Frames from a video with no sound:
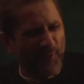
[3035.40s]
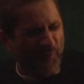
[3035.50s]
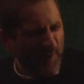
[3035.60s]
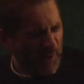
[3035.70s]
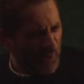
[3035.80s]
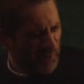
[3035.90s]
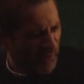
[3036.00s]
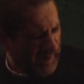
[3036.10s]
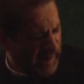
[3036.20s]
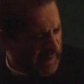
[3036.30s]
filled with
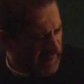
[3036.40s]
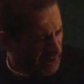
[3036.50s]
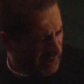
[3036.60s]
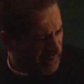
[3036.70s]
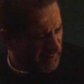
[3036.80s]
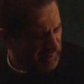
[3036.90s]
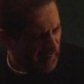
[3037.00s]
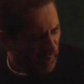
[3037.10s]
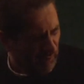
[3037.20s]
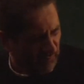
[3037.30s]
rage in
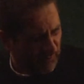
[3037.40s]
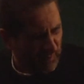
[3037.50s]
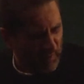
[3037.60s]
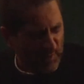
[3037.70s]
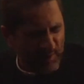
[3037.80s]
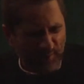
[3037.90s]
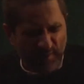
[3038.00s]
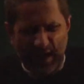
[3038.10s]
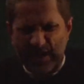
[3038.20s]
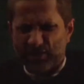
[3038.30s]
herself,
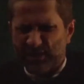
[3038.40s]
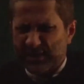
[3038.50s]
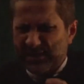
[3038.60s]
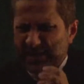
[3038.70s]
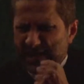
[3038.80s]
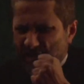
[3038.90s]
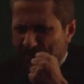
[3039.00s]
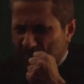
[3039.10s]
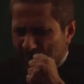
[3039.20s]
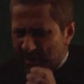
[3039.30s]
that I shall indeed
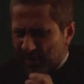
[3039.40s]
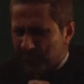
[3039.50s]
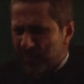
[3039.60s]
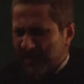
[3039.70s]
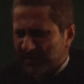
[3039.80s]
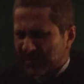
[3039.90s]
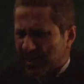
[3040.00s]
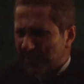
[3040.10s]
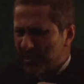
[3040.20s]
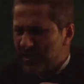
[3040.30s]
reprimand Abbas and
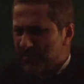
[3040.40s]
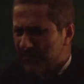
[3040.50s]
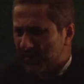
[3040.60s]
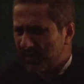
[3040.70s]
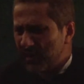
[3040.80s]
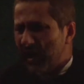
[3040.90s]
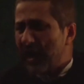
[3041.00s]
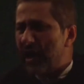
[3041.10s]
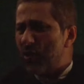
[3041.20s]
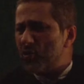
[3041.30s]
Habib.
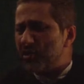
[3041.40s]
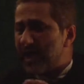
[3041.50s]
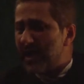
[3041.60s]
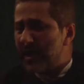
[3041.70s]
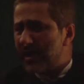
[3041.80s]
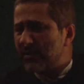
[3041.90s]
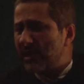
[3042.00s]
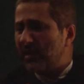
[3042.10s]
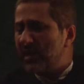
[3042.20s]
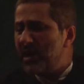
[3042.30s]
How dare
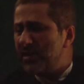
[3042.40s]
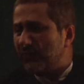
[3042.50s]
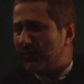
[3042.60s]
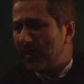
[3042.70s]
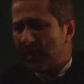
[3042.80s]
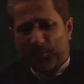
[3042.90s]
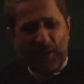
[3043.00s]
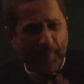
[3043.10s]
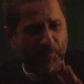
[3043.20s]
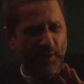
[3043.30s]
they leave
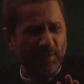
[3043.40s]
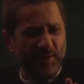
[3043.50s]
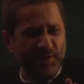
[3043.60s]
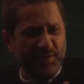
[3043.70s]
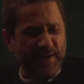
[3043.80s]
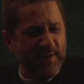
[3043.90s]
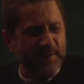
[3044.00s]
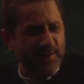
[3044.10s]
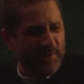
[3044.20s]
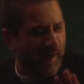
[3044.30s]
my brother's
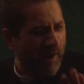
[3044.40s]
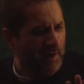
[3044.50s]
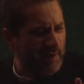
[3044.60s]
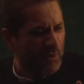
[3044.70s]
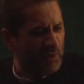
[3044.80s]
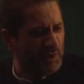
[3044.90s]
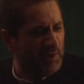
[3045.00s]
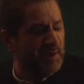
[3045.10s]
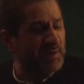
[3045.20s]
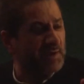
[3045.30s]
tent and garden on such
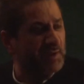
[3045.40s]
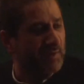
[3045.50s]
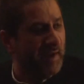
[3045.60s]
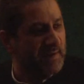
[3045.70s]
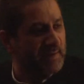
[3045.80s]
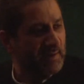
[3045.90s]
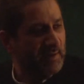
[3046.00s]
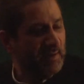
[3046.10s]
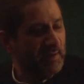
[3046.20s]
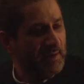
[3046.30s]
a sensitive night?
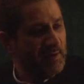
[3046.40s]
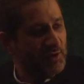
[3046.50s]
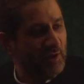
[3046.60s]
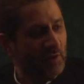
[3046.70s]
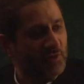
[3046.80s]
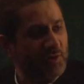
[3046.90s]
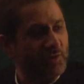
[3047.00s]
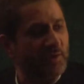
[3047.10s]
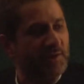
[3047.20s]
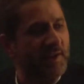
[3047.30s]
She looks
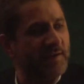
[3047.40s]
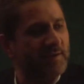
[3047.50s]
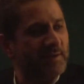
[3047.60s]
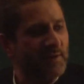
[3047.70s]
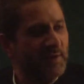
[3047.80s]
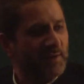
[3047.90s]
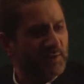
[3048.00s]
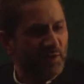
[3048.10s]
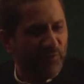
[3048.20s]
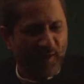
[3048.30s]
into the tent.
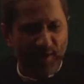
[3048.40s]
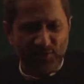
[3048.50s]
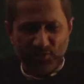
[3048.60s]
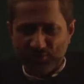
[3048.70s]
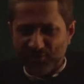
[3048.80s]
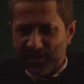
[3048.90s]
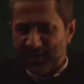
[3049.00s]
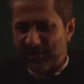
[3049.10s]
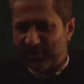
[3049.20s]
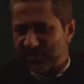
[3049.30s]
She finds
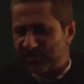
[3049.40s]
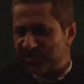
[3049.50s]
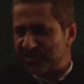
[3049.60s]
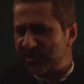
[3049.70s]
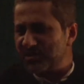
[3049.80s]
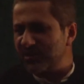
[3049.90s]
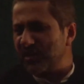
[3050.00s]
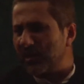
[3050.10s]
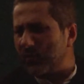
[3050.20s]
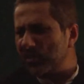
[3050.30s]
Hussein in
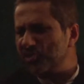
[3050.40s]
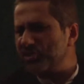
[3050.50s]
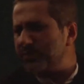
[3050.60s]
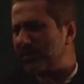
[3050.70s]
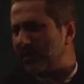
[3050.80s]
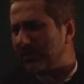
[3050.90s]
sajda, worshipping